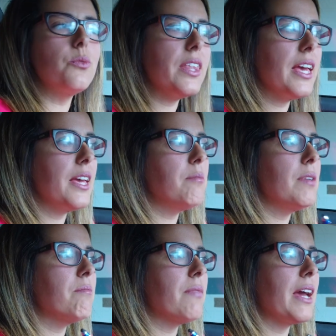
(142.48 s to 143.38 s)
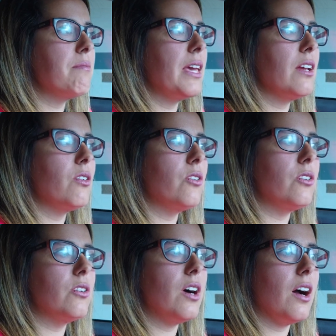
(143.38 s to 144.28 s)
So with him, my main
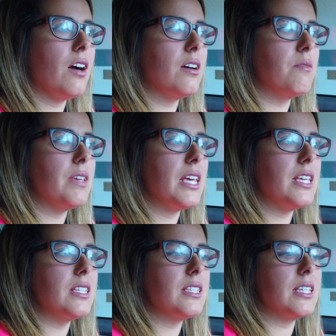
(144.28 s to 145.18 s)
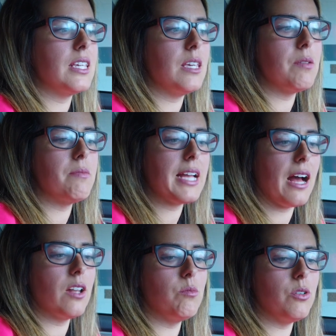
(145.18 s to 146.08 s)
goal is to keep him
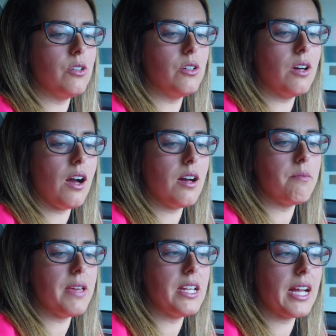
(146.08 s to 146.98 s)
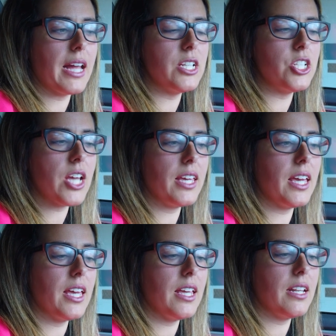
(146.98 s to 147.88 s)
accountable and kind of check
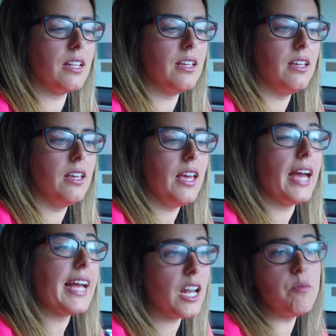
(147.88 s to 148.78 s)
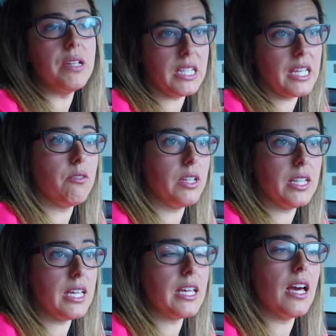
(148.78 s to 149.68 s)
in. Accountability,
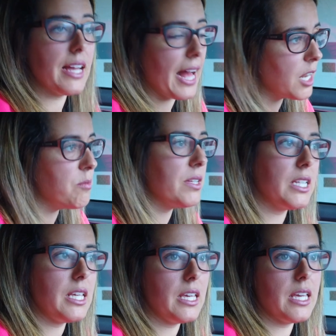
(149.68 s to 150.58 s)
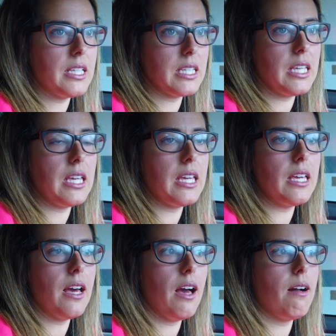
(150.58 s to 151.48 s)
really. Accountability is
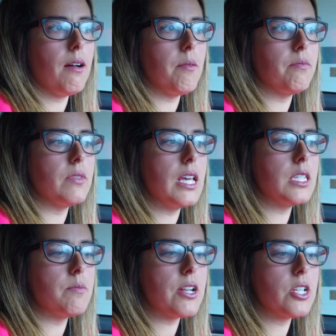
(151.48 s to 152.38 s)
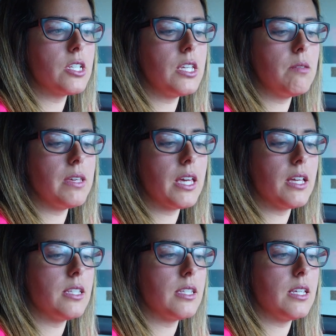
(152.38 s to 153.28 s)
key, especially
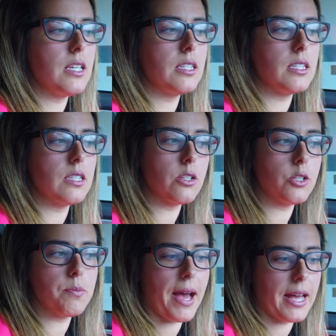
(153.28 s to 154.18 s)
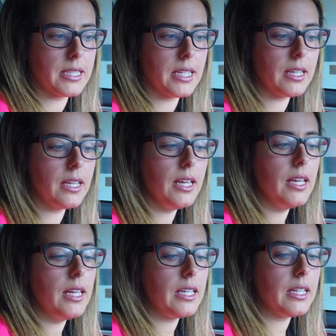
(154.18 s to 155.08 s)
because his sister's passing.
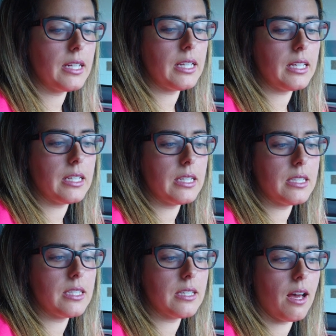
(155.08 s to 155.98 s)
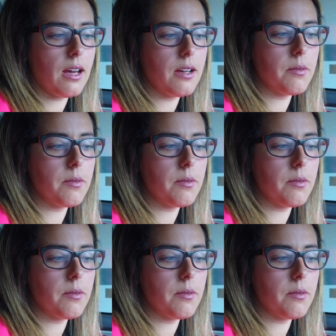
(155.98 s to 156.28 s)
He needs